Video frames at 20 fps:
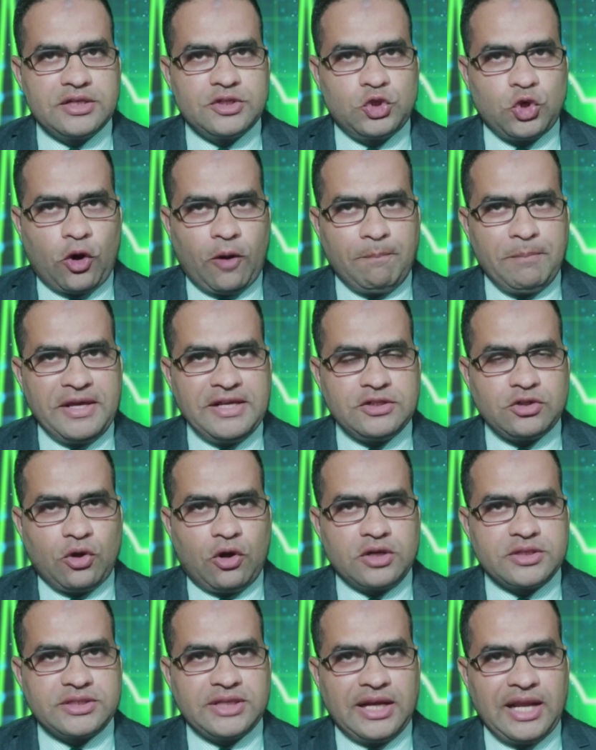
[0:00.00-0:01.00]
droppings
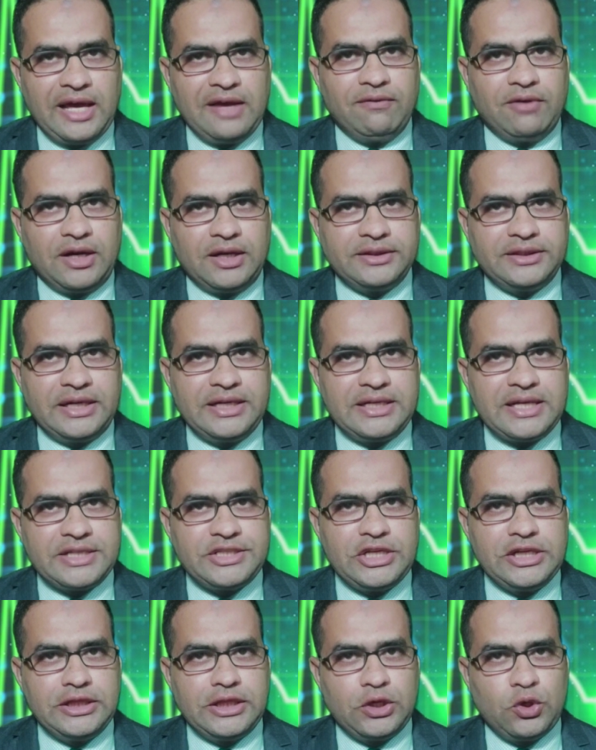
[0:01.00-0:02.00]
or saliva, then
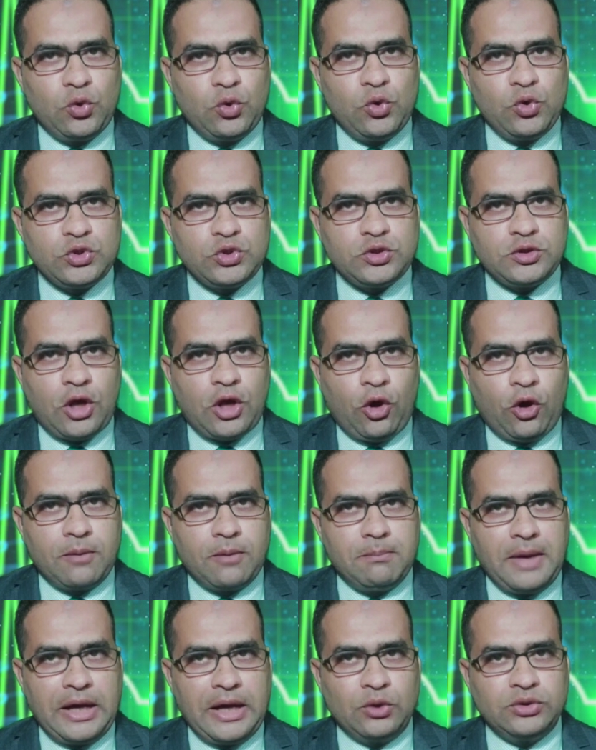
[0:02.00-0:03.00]
touching the nose or
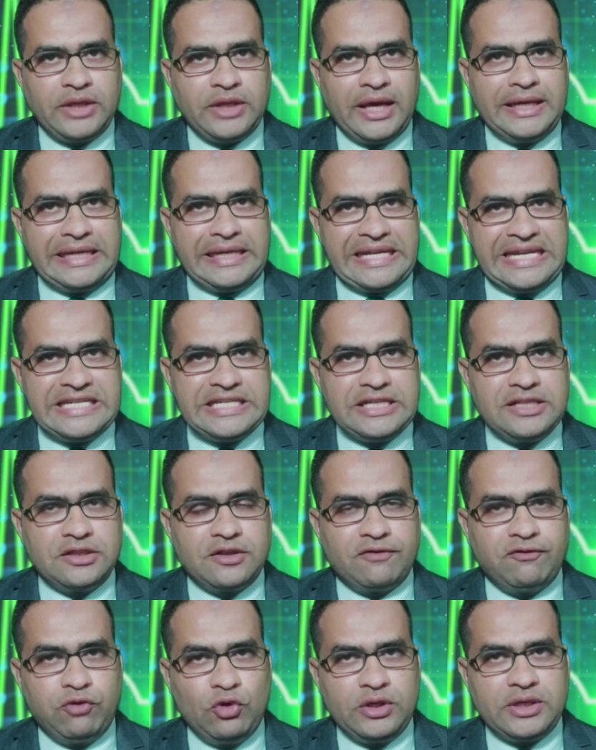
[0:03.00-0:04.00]
mouth and eating
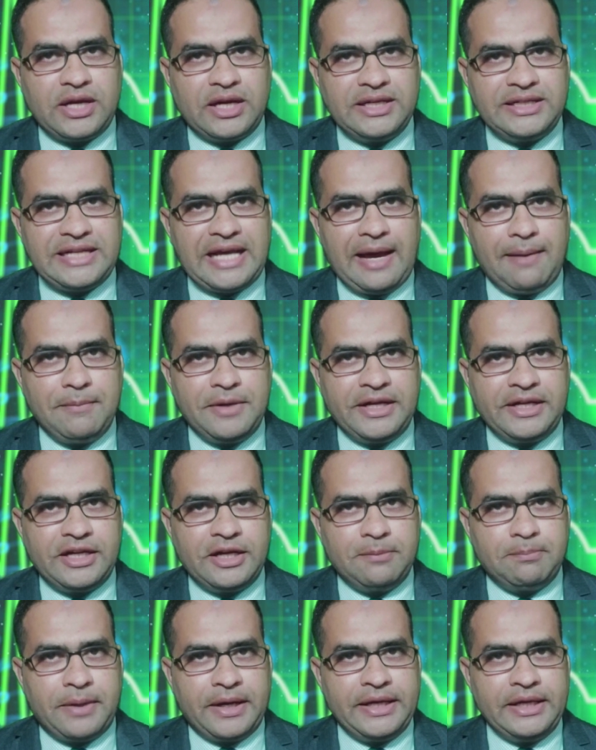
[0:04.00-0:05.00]
the food
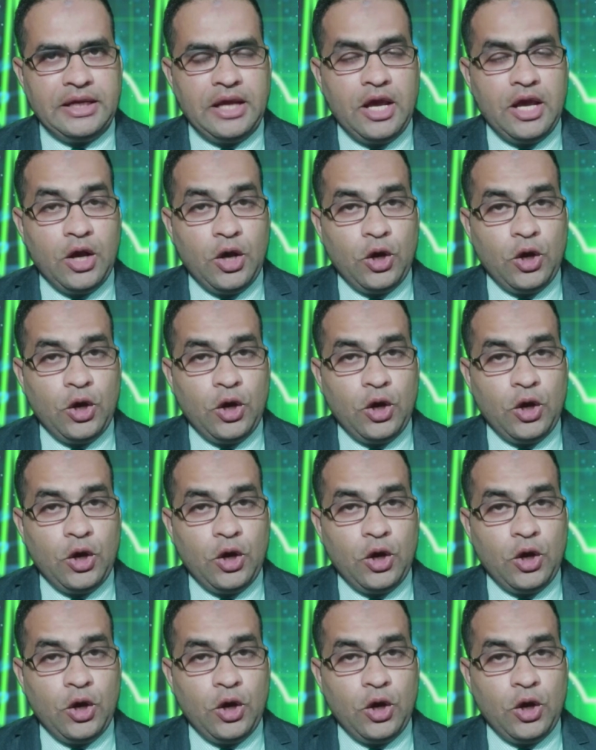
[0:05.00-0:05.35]
contaminated by